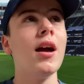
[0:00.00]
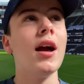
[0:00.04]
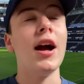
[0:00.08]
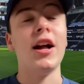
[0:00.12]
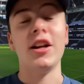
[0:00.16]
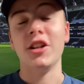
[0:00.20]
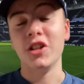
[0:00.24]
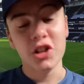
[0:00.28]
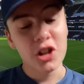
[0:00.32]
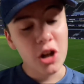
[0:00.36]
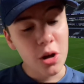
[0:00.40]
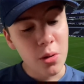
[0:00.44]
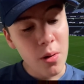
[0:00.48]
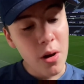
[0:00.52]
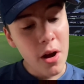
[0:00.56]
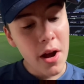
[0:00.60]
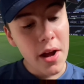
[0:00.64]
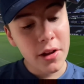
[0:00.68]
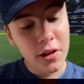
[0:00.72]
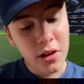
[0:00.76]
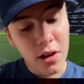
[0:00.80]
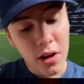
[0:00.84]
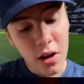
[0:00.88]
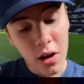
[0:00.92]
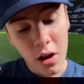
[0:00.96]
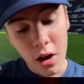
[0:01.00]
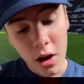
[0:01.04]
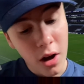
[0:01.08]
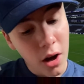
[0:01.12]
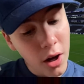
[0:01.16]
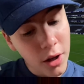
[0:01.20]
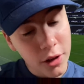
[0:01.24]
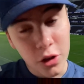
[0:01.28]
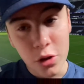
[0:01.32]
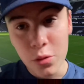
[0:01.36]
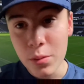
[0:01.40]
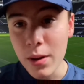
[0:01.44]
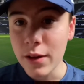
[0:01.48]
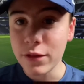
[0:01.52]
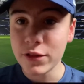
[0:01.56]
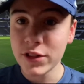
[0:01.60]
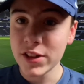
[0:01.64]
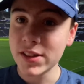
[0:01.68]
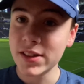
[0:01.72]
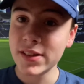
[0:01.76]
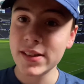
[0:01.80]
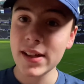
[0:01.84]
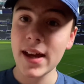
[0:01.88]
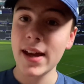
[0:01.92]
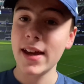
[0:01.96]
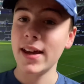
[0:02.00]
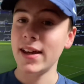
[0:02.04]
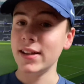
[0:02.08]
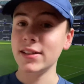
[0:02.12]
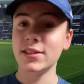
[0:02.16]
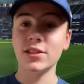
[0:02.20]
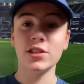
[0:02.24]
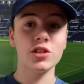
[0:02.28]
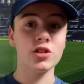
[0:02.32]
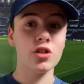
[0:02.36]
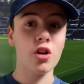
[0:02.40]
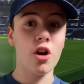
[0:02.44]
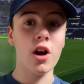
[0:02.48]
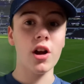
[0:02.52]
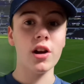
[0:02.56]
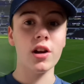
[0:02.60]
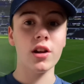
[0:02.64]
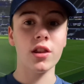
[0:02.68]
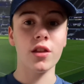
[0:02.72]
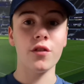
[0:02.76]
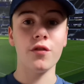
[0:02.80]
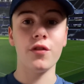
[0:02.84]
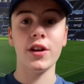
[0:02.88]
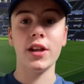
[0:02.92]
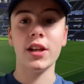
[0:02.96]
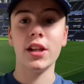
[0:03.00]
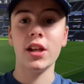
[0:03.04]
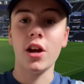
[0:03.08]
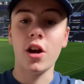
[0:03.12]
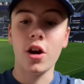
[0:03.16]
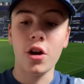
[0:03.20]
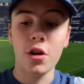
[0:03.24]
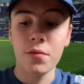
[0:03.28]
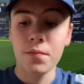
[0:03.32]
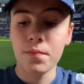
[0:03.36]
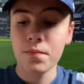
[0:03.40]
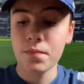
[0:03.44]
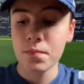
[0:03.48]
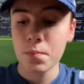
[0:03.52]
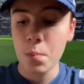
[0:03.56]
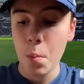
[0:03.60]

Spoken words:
And you know what I do have to say is title of the video.